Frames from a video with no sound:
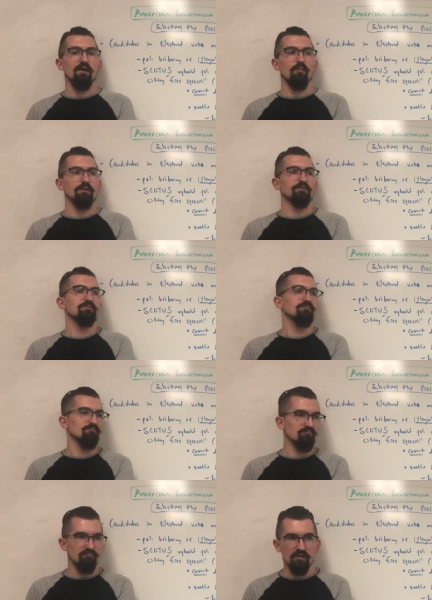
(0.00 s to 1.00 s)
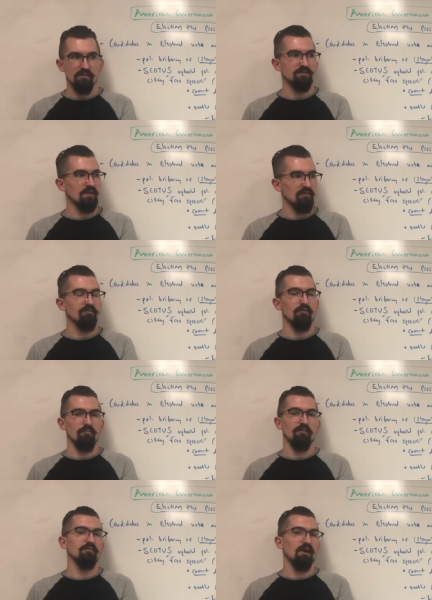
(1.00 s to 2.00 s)
which is a
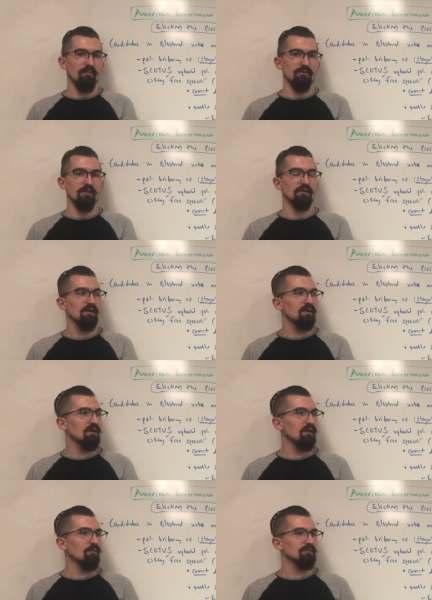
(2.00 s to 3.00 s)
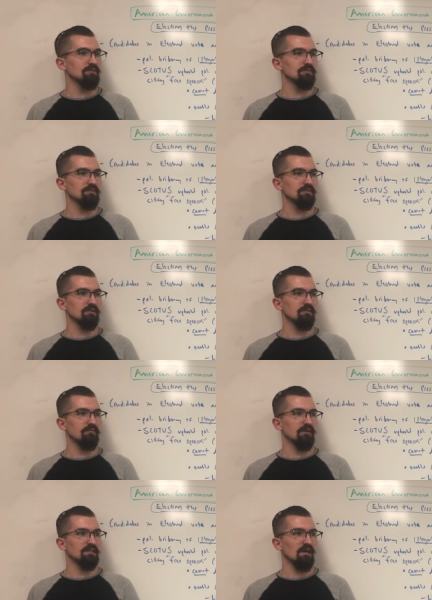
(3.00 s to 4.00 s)
form of lobbying, which is a
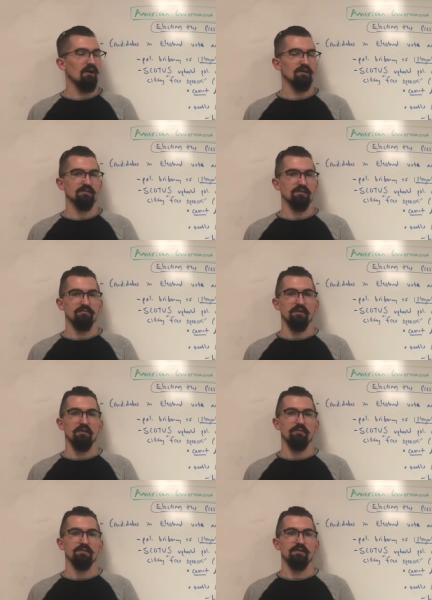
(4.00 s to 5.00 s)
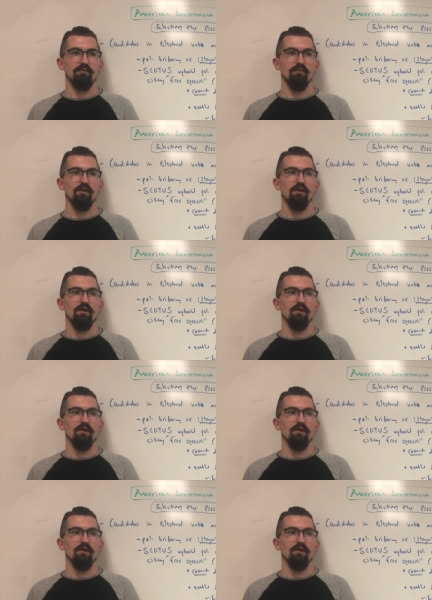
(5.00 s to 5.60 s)
very toxic development here